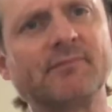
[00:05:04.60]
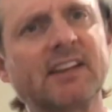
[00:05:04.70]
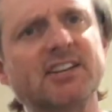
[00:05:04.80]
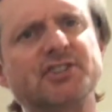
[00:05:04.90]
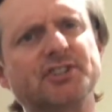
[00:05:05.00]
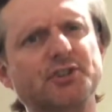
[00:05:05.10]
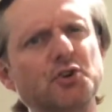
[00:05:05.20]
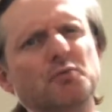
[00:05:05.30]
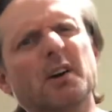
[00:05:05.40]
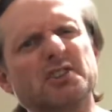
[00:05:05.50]
It's just
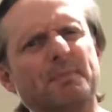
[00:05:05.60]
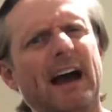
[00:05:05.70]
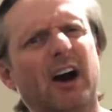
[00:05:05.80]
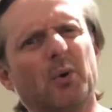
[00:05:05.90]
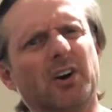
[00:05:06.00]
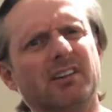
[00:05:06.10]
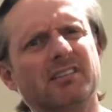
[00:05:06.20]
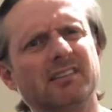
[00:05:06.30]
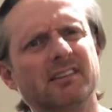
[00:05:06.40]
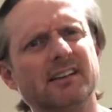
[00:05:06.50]
too much power.
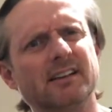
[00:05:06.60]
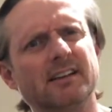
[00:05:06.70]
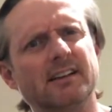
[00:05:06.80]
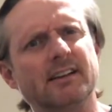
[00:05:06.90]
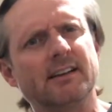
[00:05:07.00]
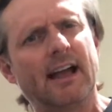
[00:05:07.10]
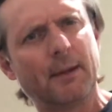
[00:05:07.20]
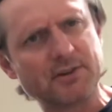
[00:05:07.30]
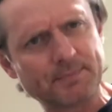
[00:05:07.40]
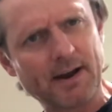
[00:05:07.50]
How
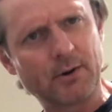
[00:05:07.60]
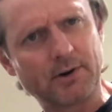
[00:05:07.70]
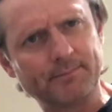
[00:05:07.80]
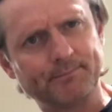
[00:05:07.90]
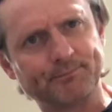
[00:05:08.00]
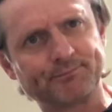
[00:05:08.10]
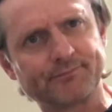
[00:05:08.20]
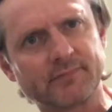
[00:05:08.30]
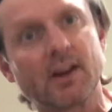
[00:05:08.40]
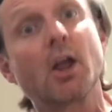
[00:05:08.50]
much power?
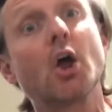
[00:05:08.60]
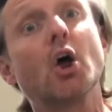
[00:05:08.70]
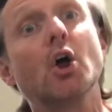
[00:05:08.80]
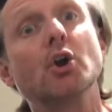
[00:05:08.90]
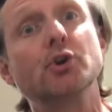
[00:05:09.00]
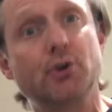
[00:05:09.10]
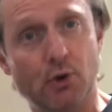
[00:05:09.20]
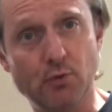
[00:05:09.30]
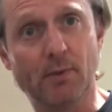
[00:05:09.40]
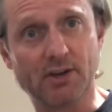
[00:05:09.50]

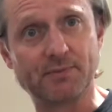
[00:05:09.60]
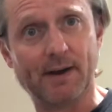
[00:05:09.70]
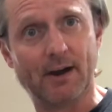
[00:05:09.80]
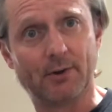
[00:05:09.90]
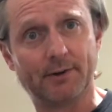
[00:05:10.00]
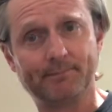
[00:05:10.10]
Too much power.